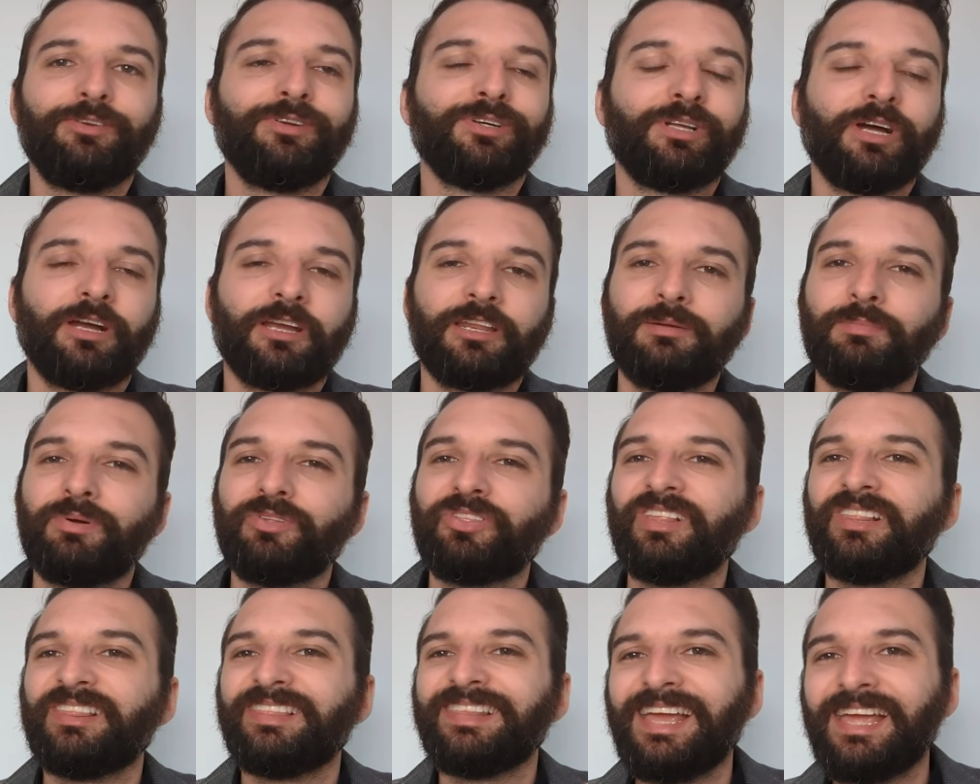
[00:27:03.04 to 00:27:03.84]
you're talking about
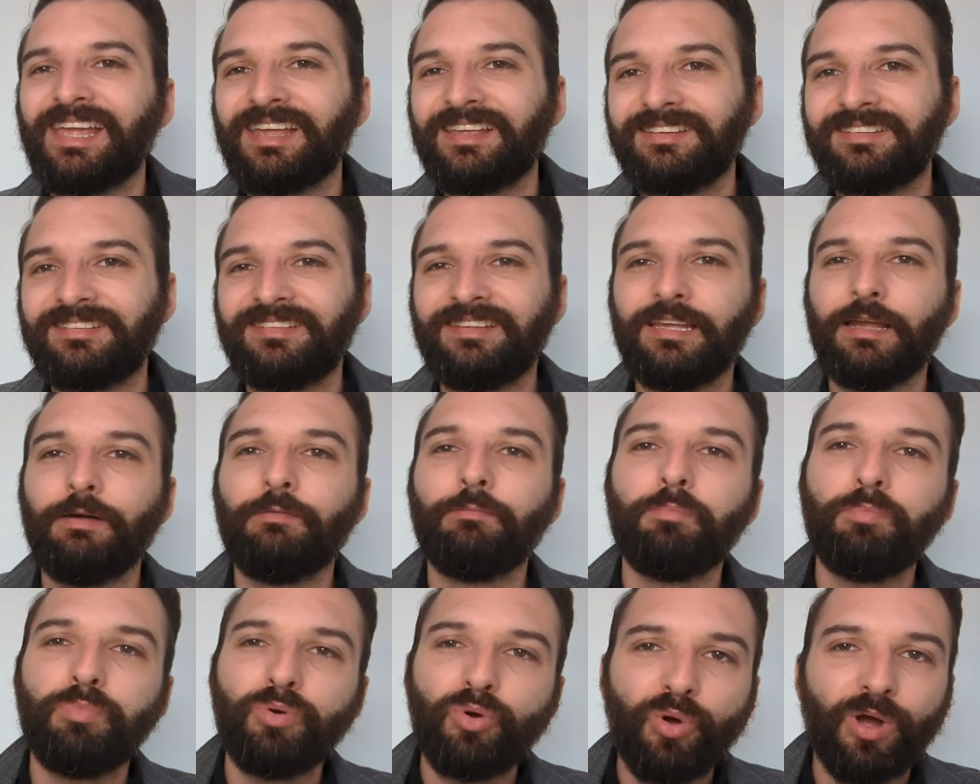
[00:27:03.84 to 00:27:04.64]
the legacy of
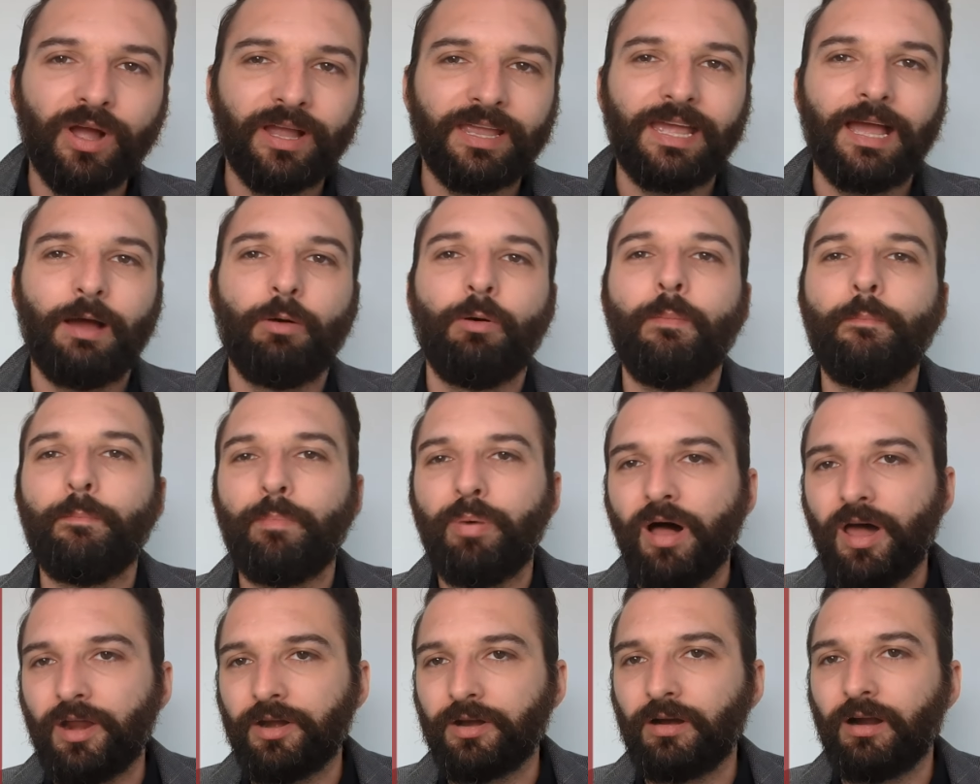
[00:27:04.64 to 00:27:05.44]
Buakaw and
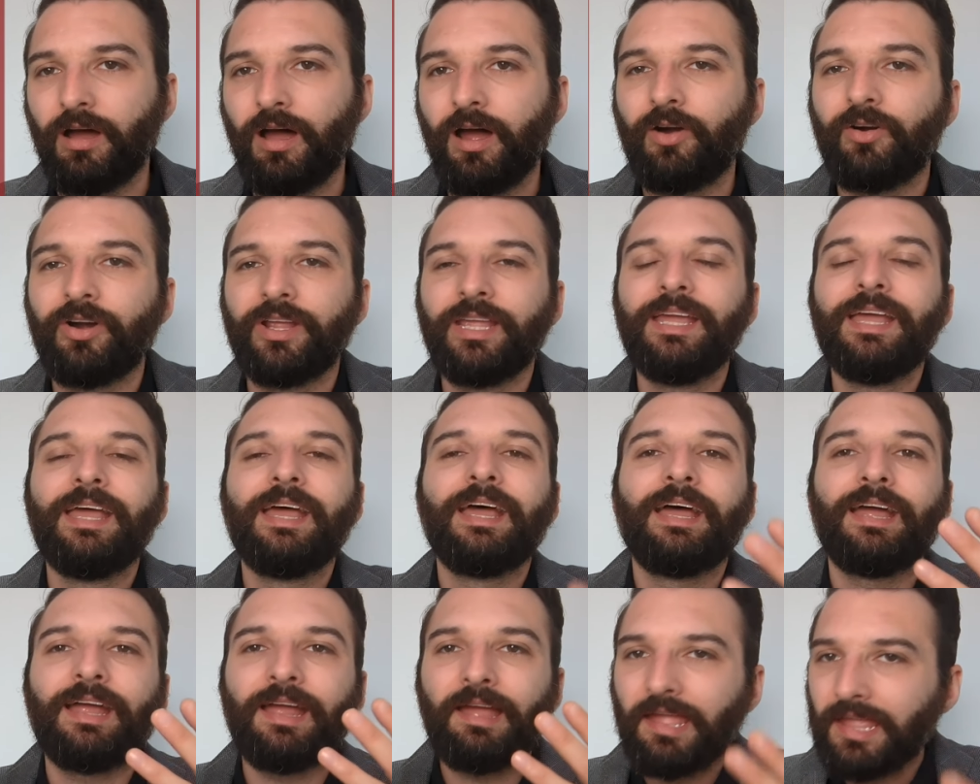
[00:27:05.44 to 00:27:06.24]
Badr Hari,
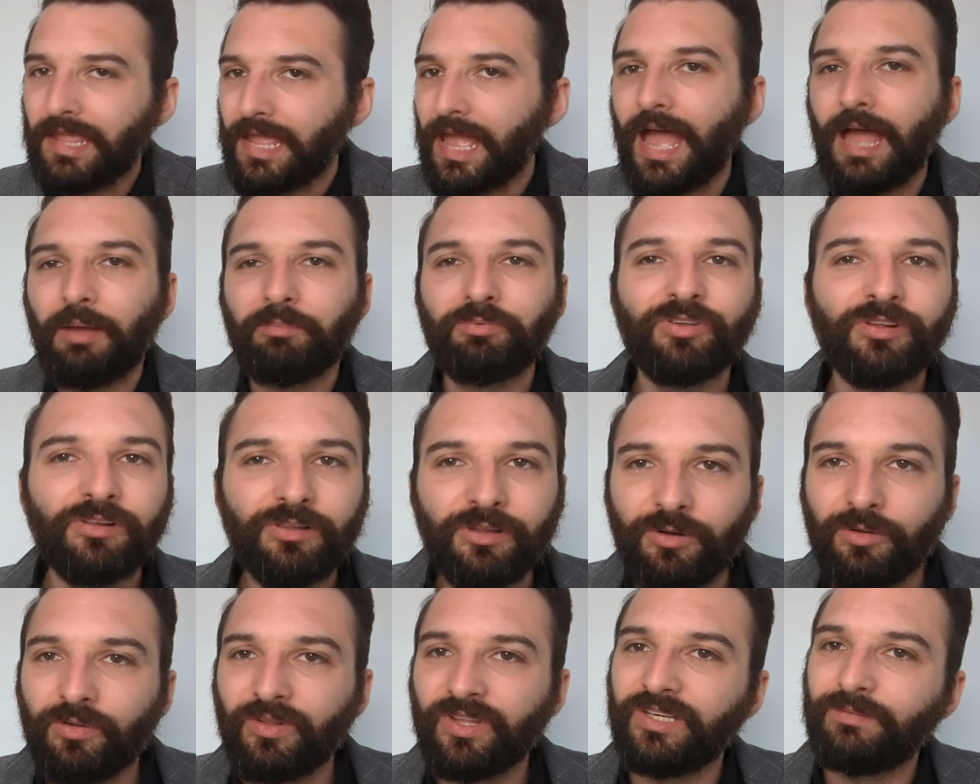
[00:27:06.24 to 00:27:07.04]
hey,
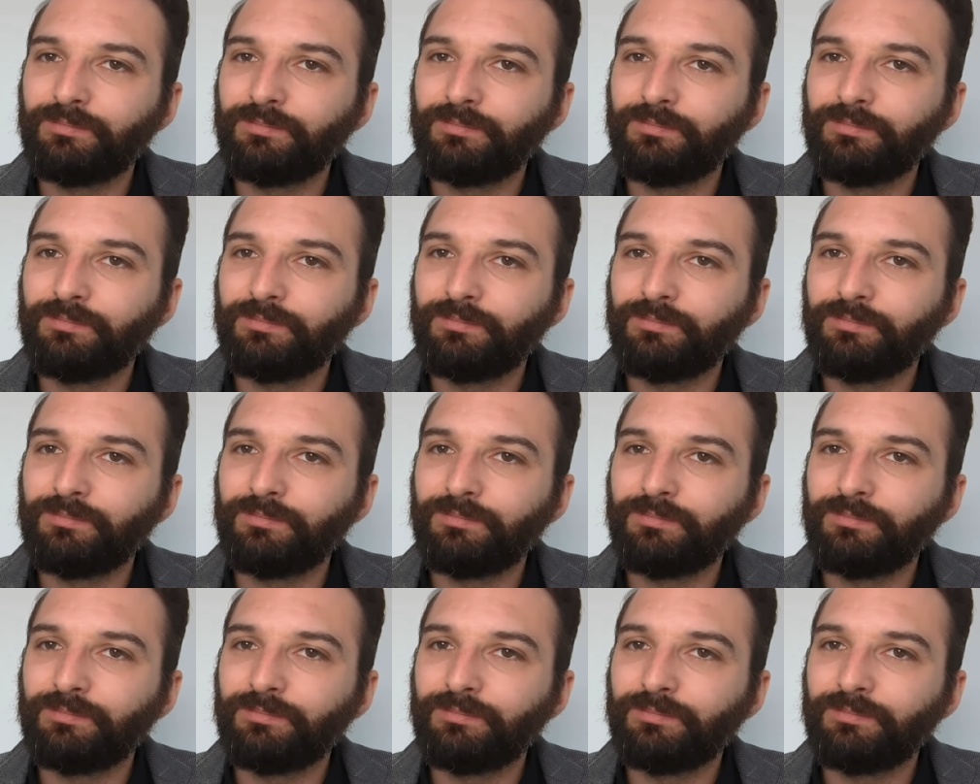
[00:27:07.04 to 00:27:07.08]
absolutely.